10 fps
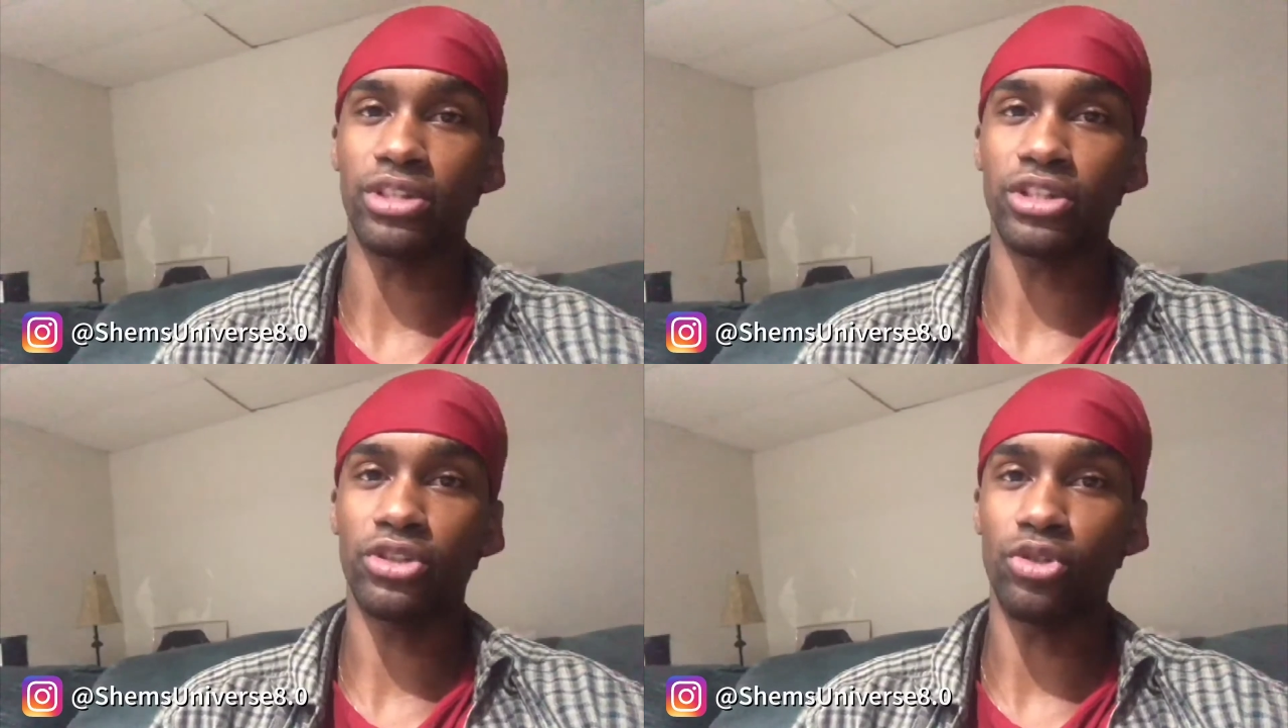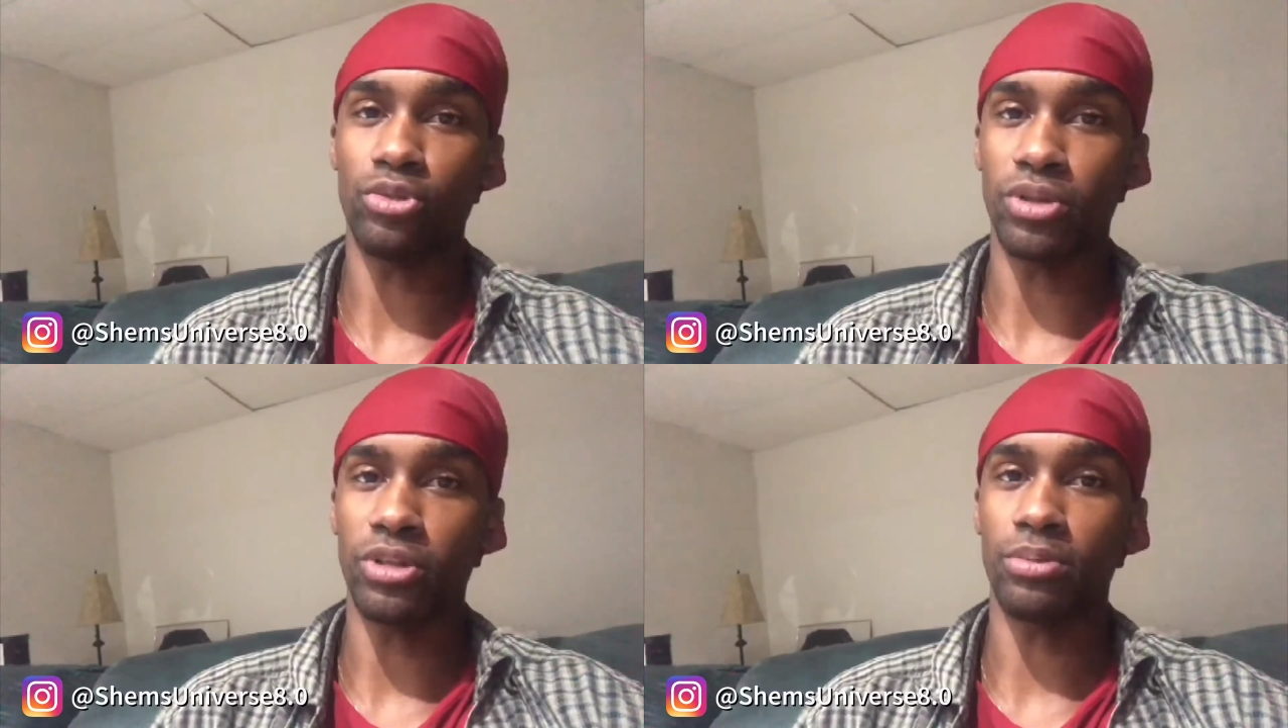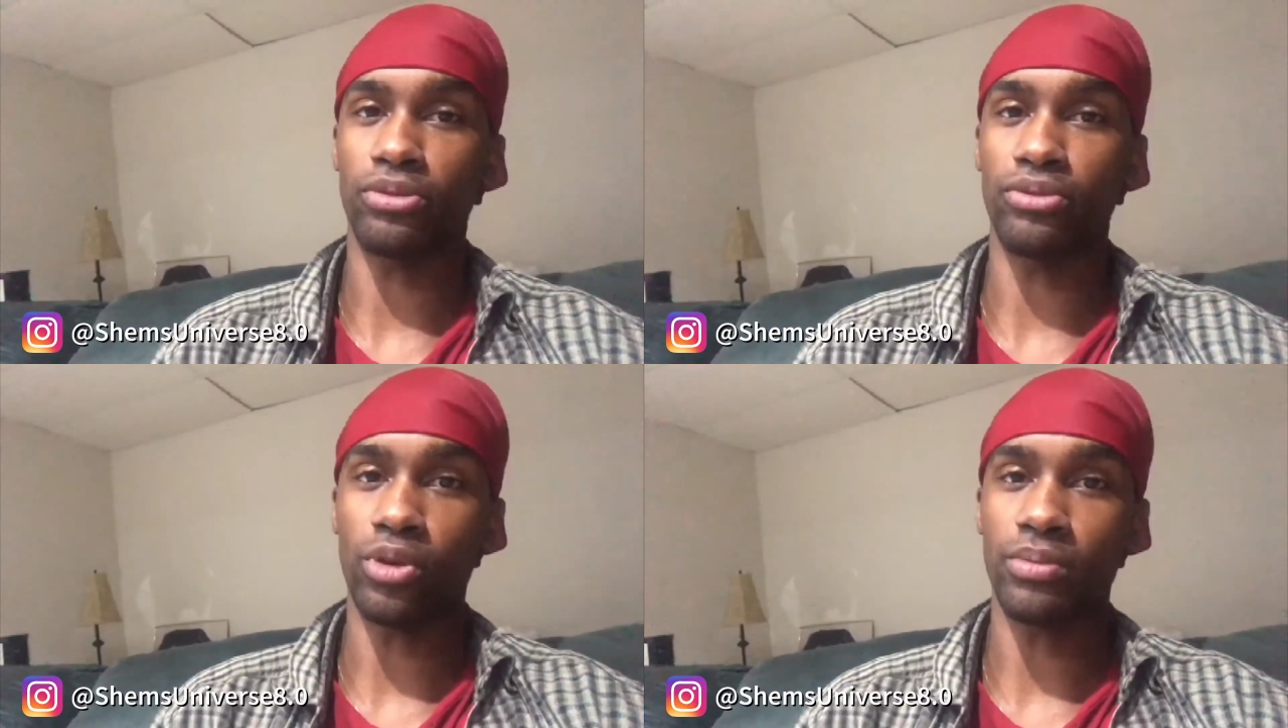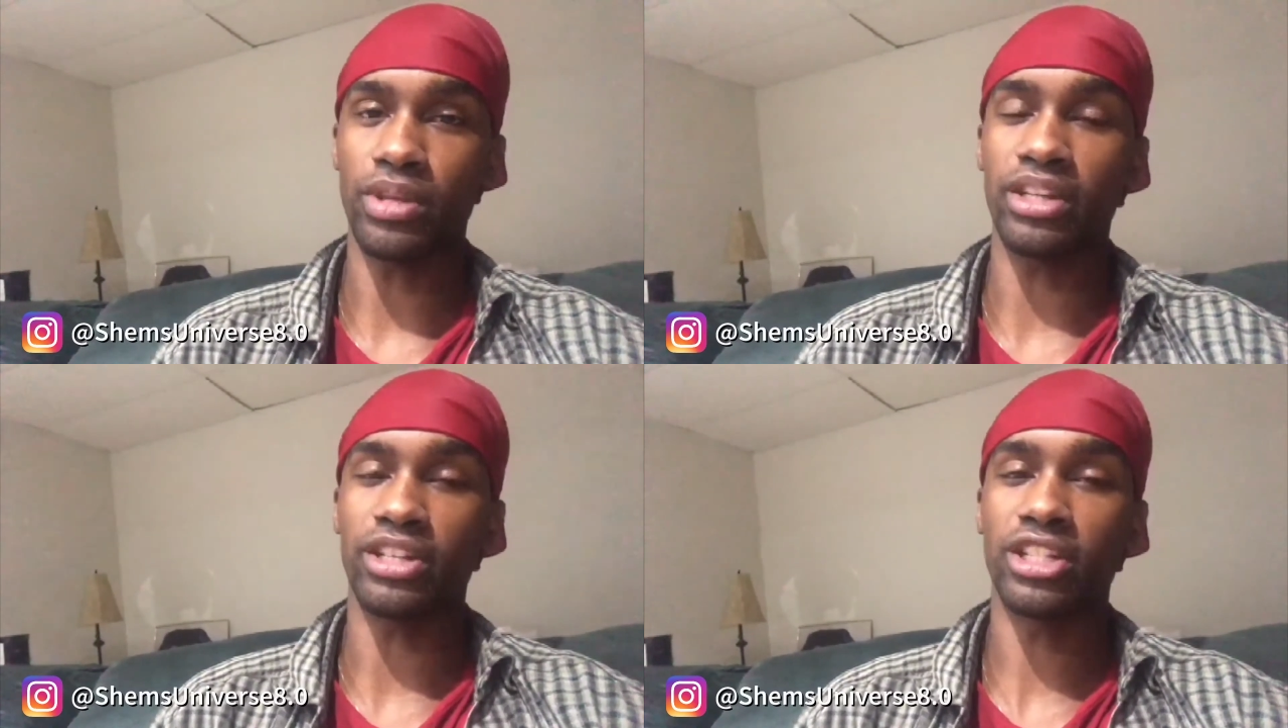humor, performing
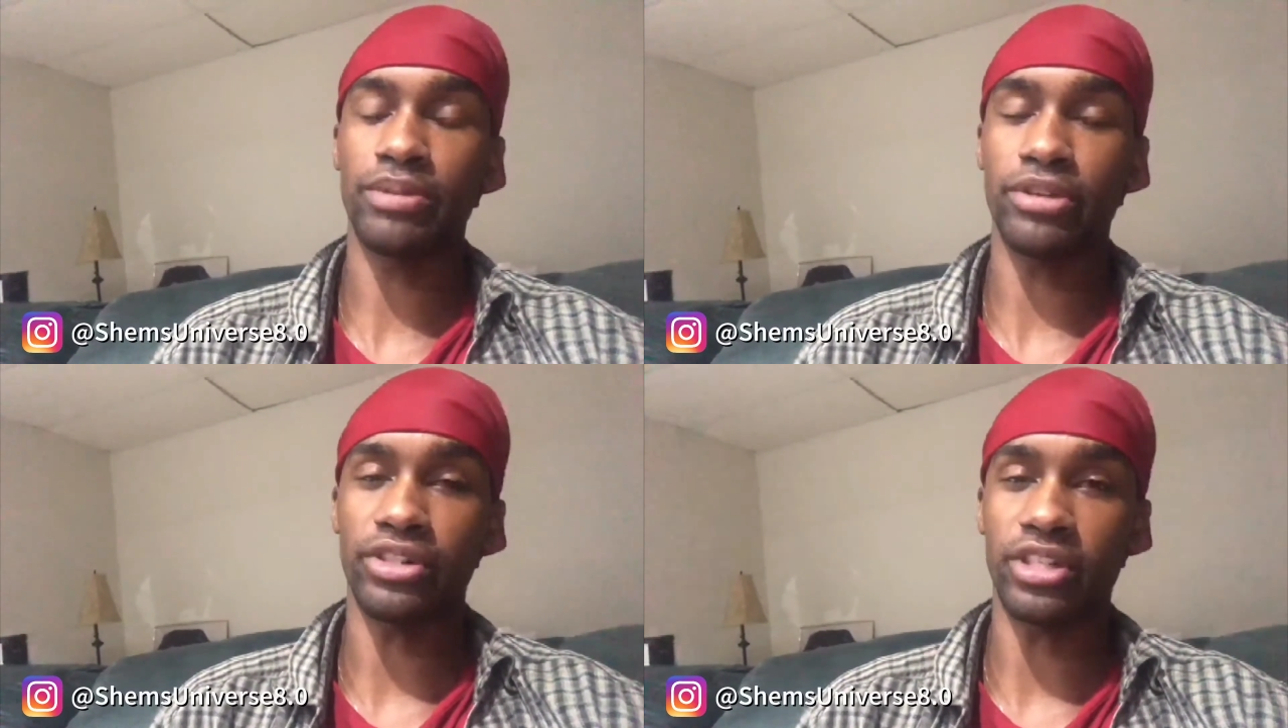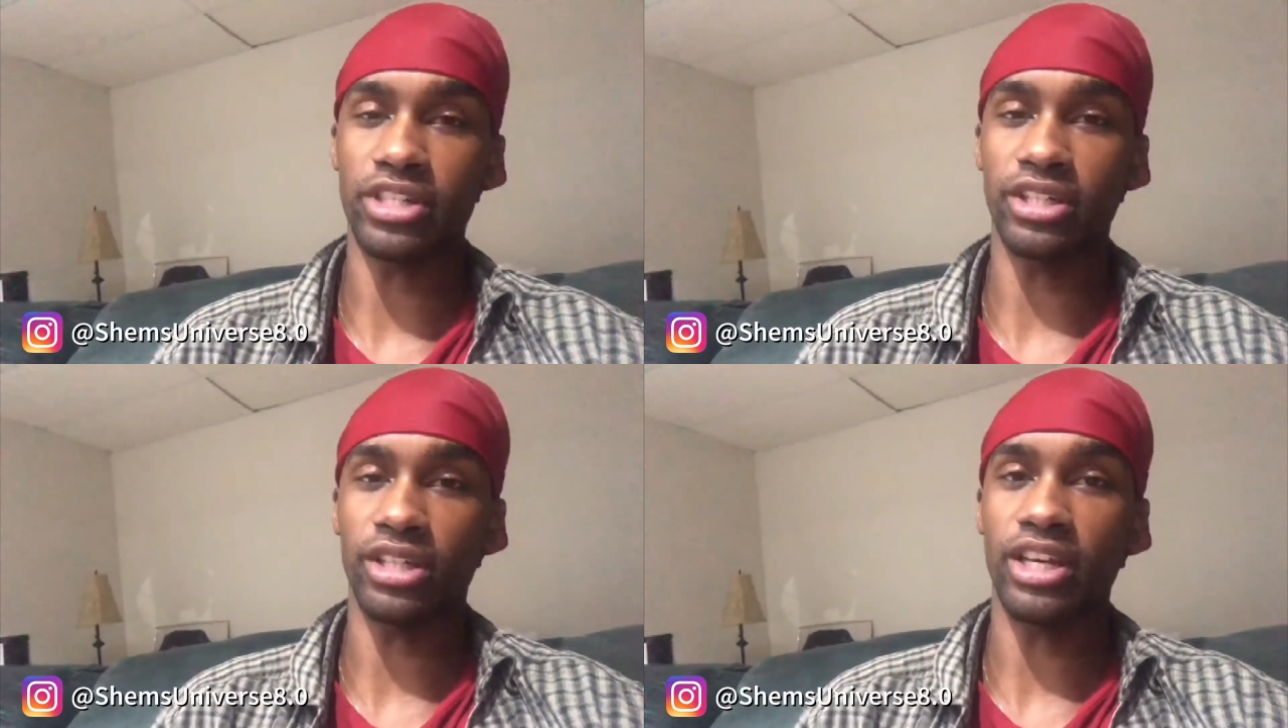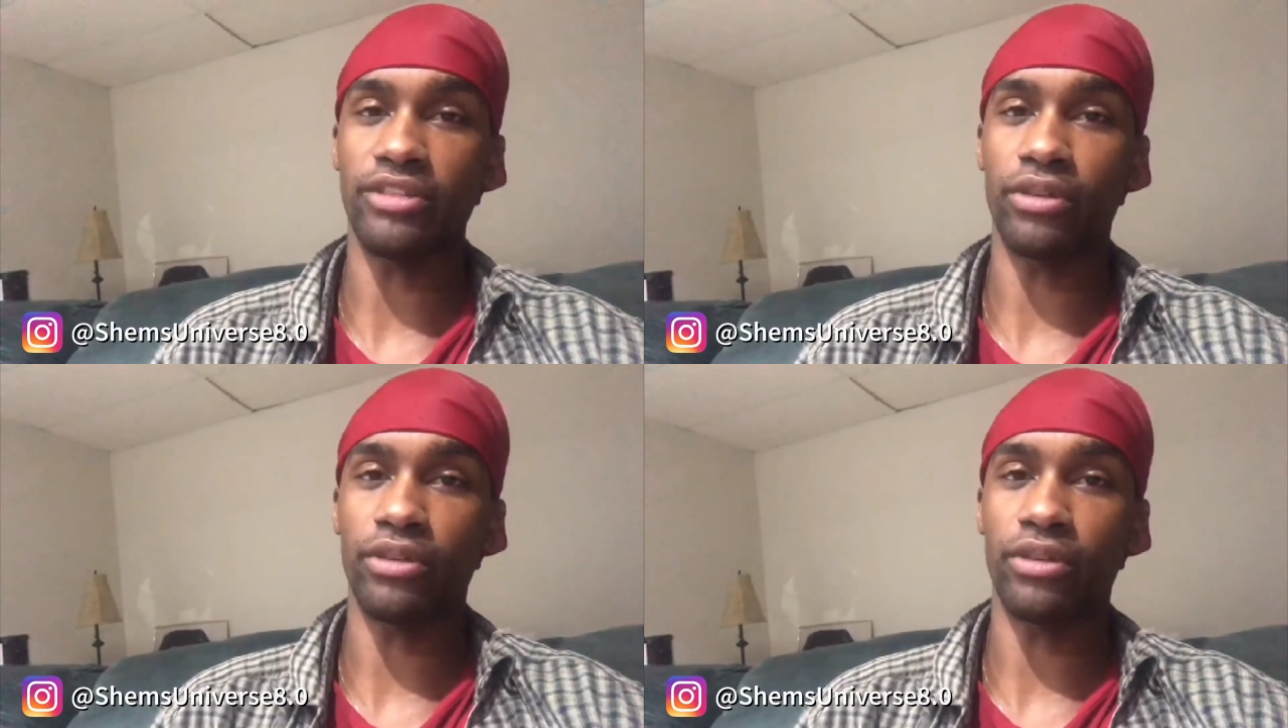and experiencing life